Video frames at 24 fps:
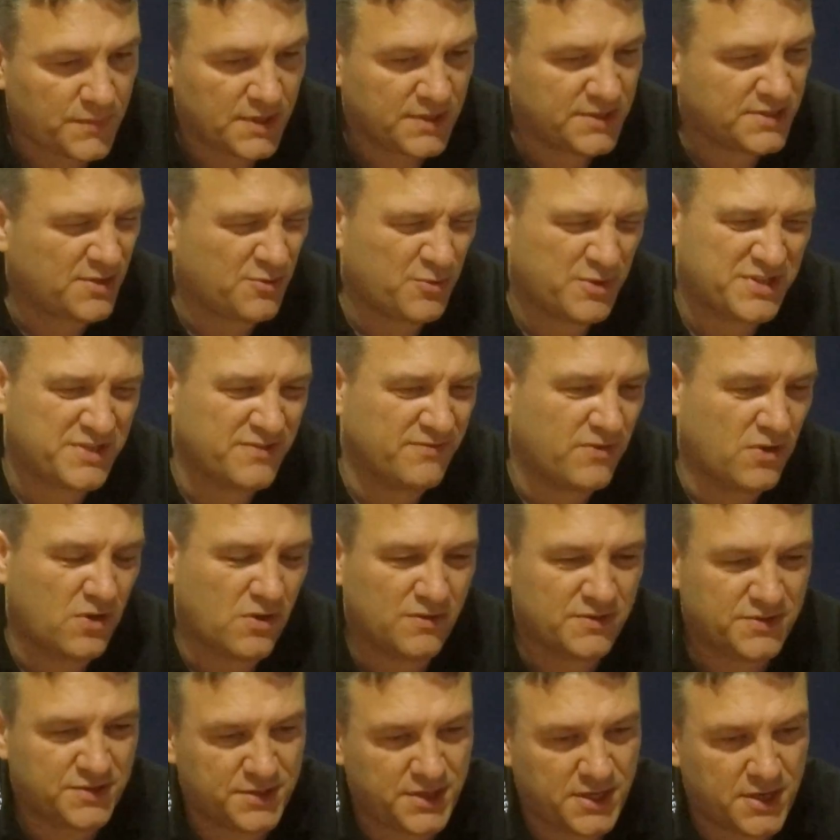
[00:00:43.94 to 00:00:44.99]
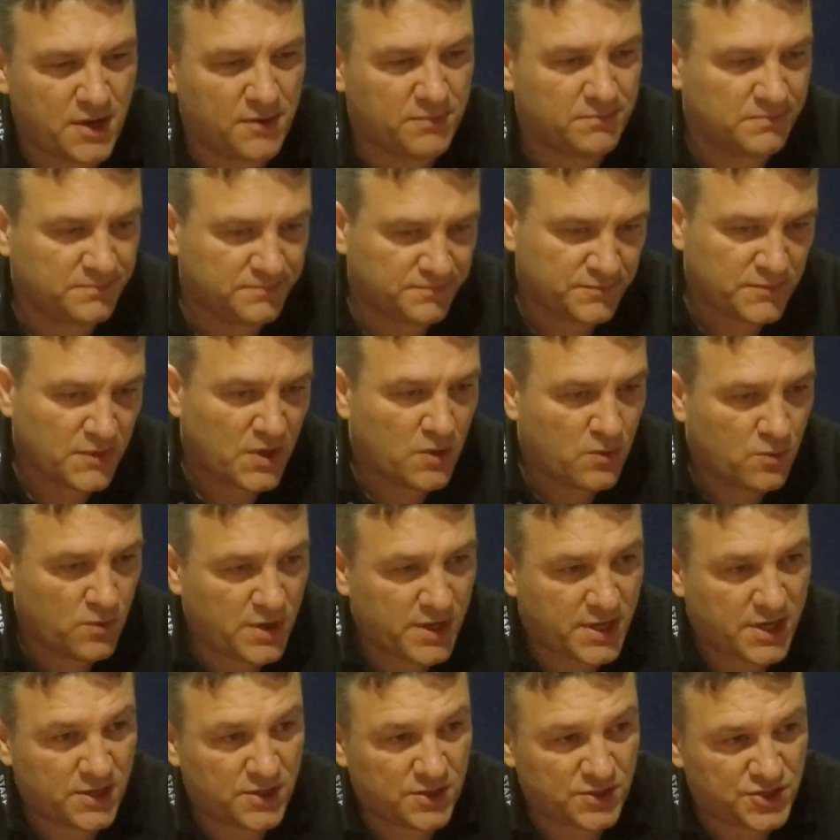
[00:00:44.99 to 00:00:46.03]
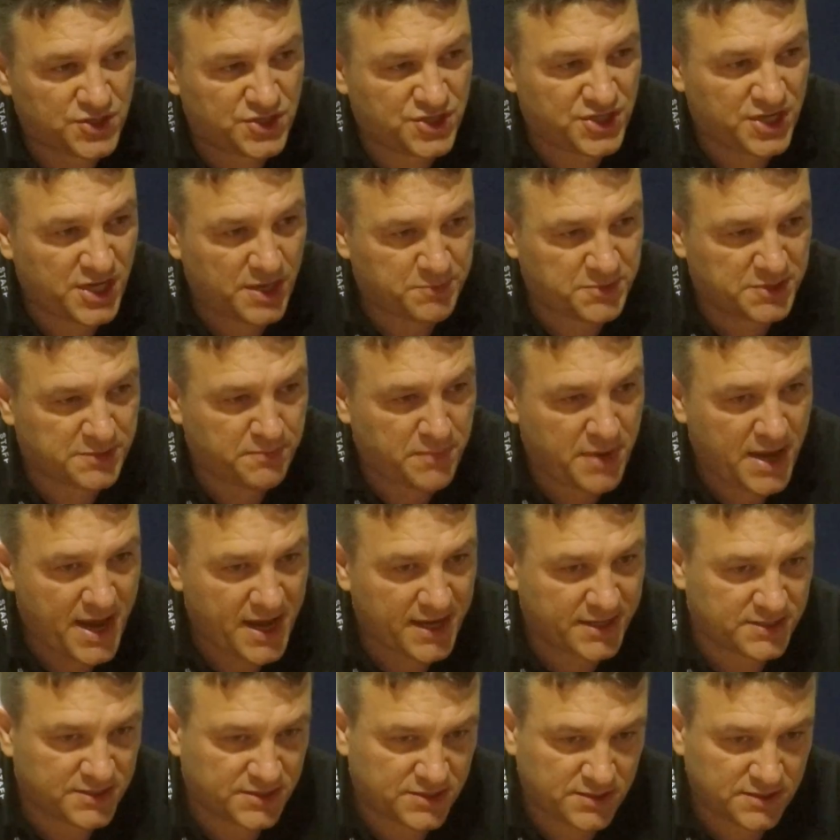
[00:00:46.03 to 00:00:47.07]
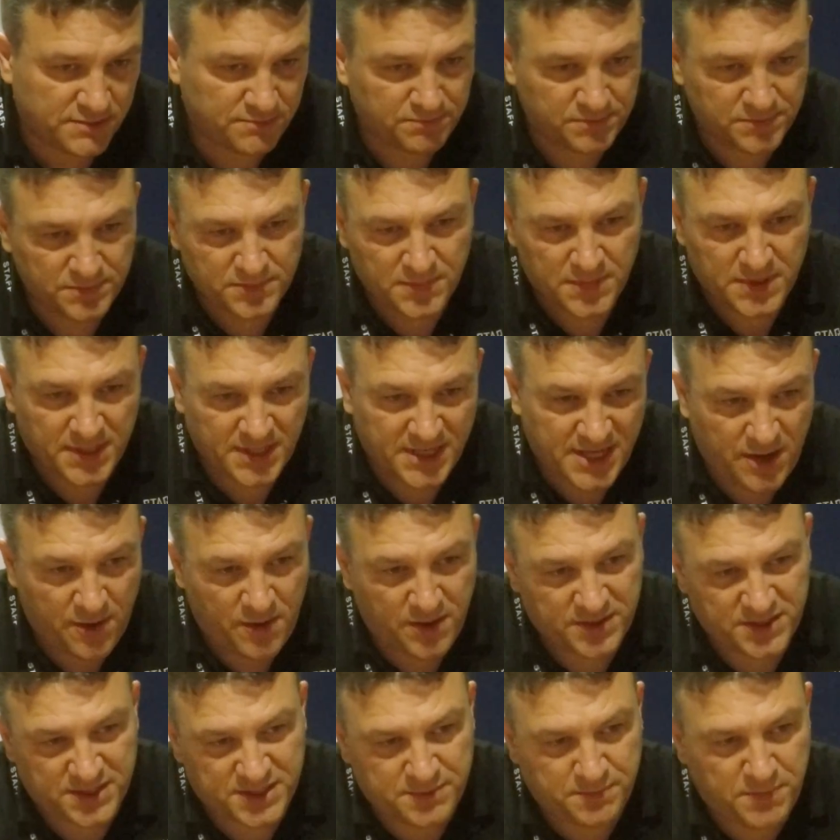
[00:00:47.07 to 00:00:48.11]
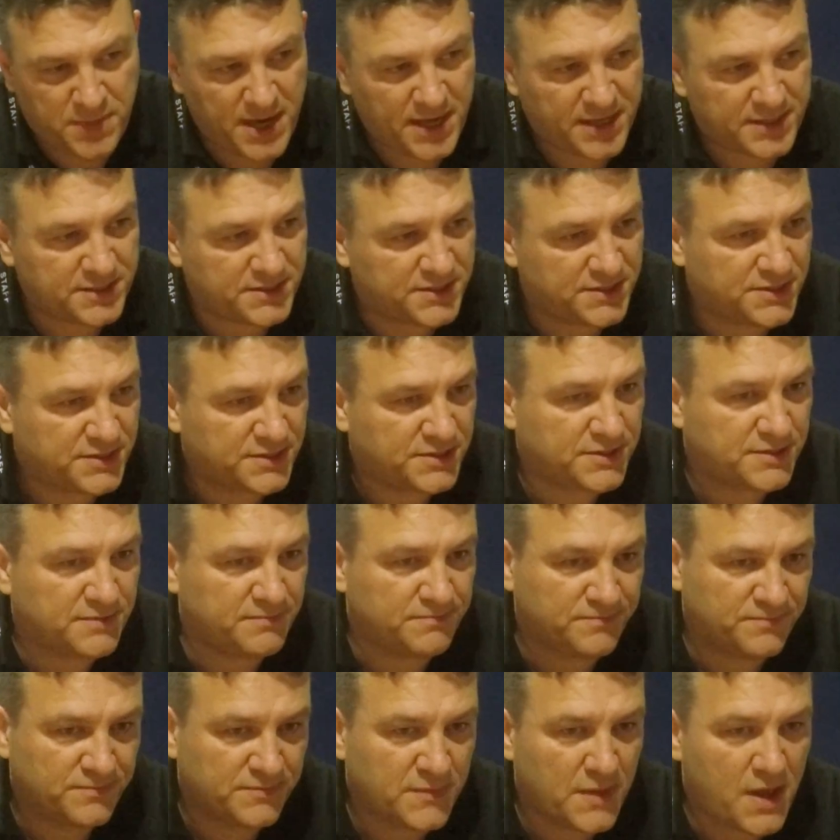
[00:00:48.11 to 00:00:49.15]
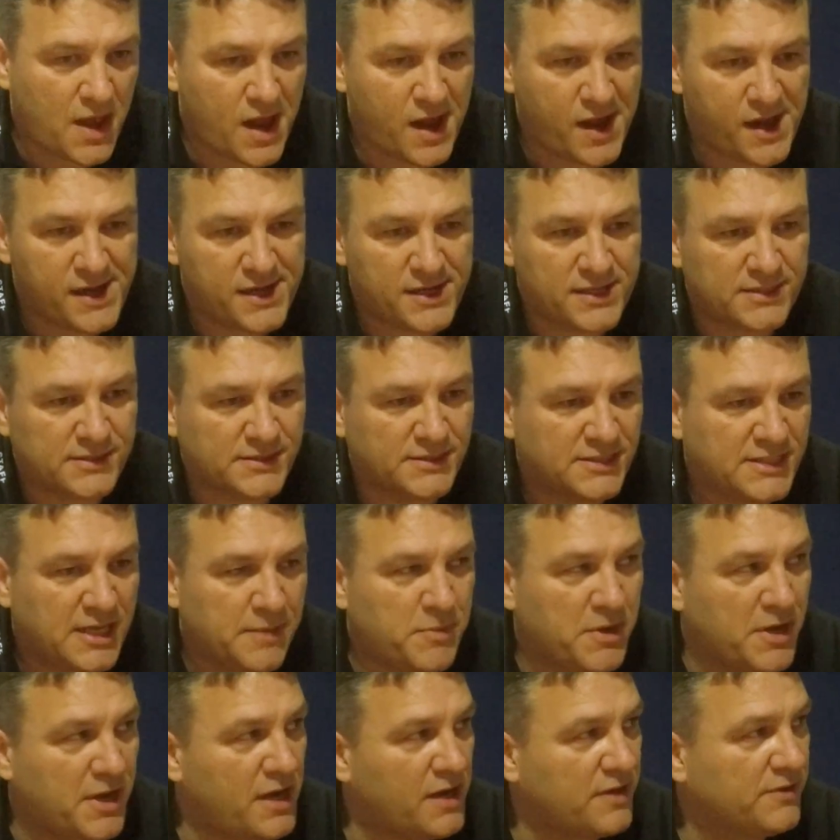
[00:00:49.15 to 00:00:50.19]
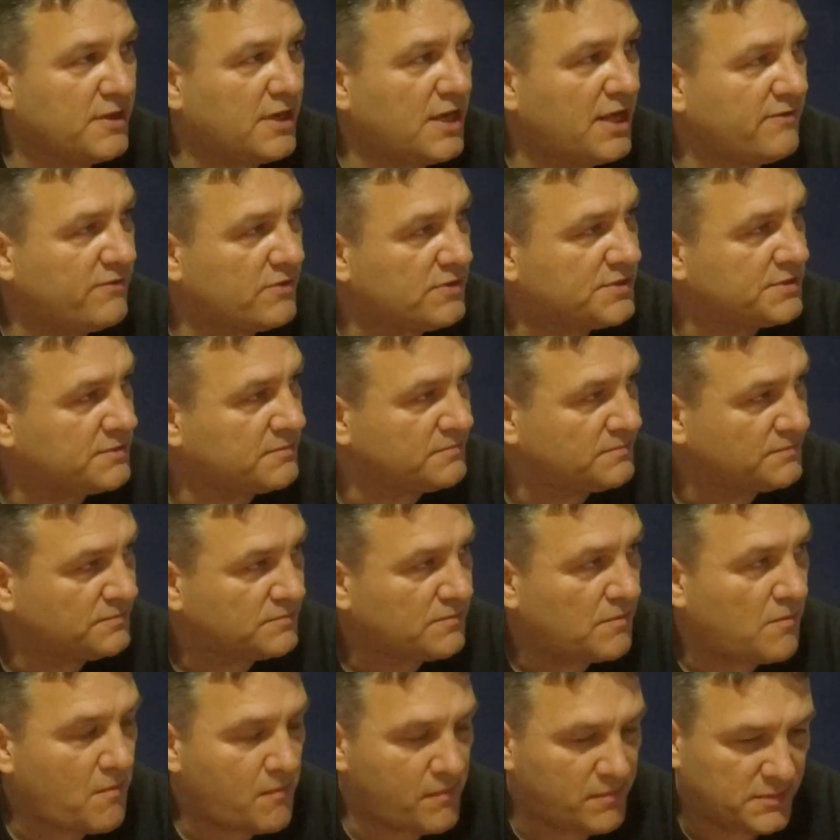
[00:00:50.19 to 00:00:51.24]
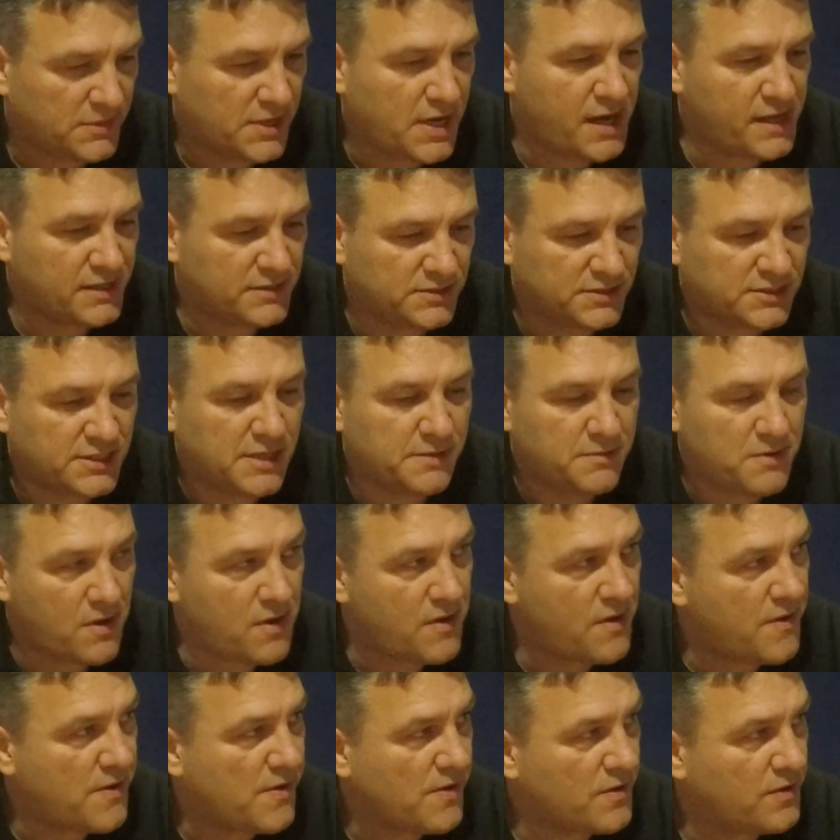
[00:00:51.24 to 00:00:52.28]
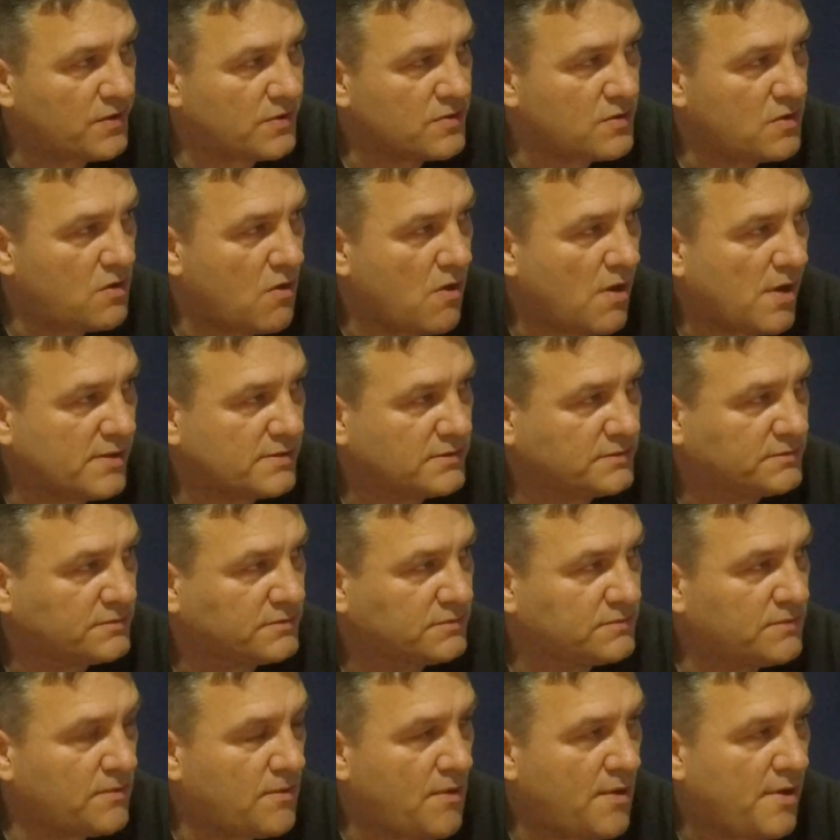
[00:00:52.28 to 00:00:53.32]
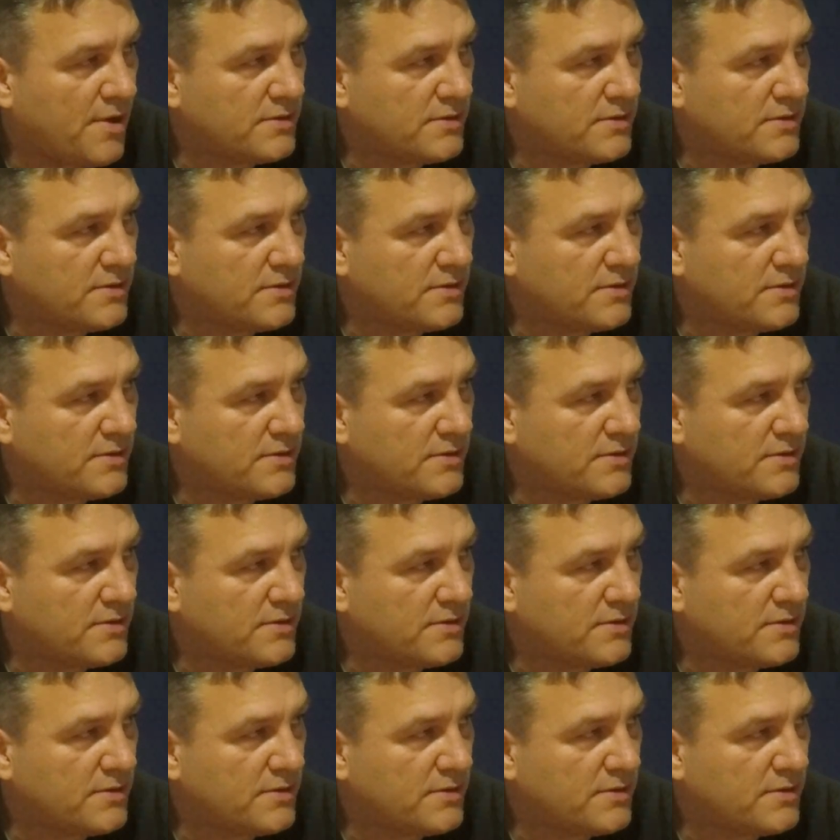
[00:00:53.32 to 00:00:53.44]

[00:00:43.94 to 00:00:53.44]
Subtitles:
So which involves, working on ship specs, character specs, keeping an eye on the levels. Okay. So have you had anything to do with the,